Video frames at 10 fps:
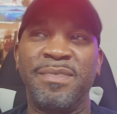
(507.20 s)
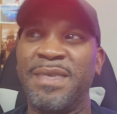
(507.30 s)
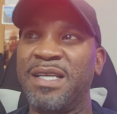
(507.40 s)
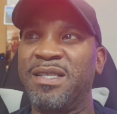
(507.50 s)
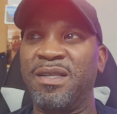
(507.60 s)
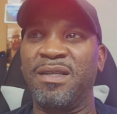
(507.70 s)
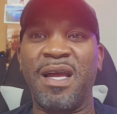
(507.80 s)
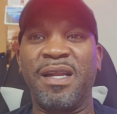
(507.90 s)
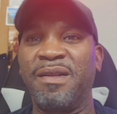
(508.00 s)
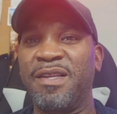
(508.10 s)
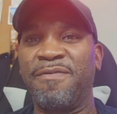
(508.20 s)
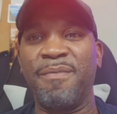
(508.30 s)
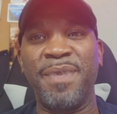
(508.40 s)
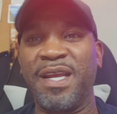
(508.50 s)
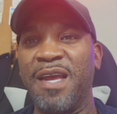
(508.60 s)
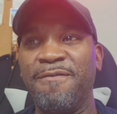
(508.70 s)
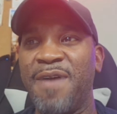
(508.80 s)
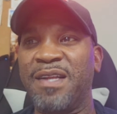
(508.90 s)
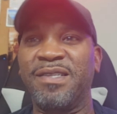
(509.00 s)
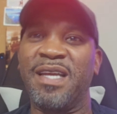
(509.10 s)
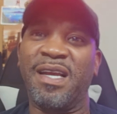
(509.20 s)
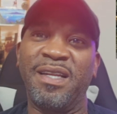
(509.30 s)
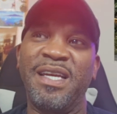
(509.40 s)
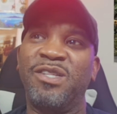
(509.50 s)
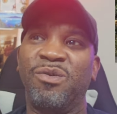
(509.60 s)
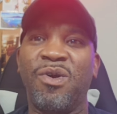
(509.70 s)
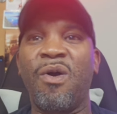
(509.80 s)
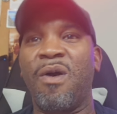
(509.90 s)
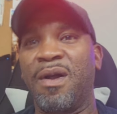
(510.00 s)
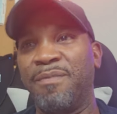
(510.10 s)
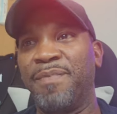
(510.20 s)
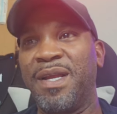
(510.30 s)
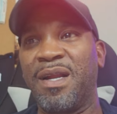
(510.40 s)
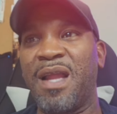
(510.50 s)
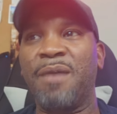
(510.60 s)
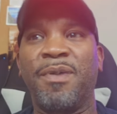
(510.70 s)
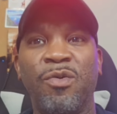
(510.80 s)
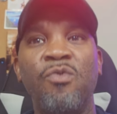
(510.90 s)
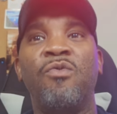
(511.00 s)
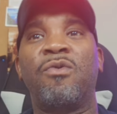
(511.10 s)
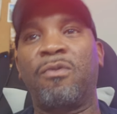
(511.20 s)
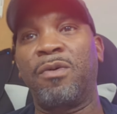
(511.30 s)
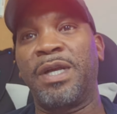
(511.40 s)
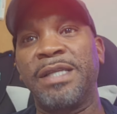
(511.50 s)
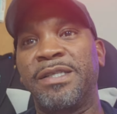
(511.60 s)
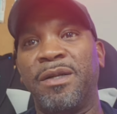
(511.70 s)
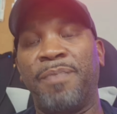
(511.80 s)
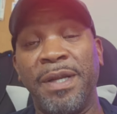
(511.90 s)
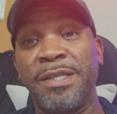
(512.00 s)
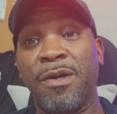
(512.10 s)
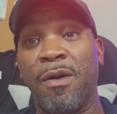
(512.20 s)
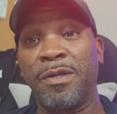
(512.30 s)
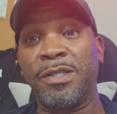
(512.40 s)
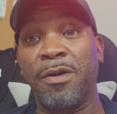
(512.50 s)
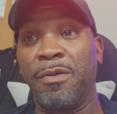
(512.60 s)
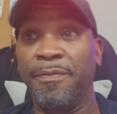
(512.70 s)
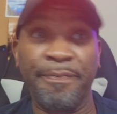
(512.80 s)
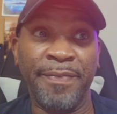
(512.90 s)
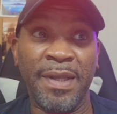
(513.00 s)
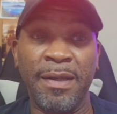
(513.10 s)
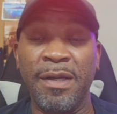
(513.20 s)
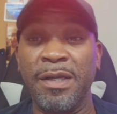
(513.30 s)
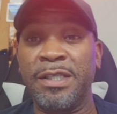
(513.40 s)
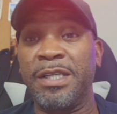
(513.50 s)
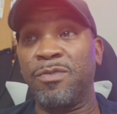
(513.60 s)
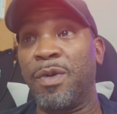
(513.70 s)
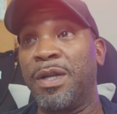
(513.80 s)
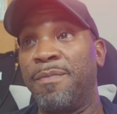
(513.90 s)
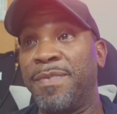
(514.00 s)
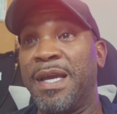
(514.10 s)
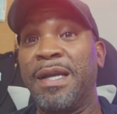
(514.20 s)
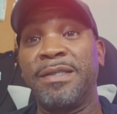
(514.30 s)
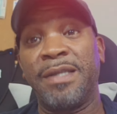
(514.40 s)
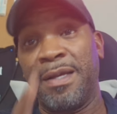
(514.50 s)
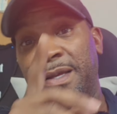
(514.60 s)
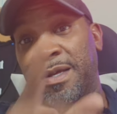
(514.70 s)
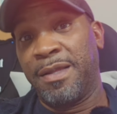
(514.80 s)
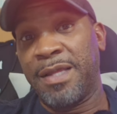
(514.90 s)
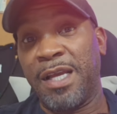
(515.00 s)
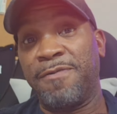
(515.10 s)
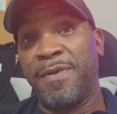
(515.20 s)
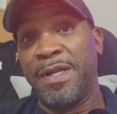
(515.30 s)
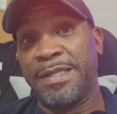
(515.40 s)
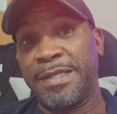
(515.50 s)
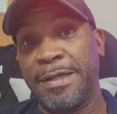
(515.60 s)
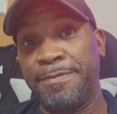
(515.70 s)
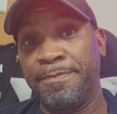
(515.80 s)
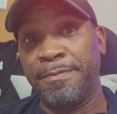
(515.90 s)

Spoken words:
That's a lot of different mitigating factors that could lead to the car being unlocked. But who gets in the police car? So it's just one of them things. Thanks for listening.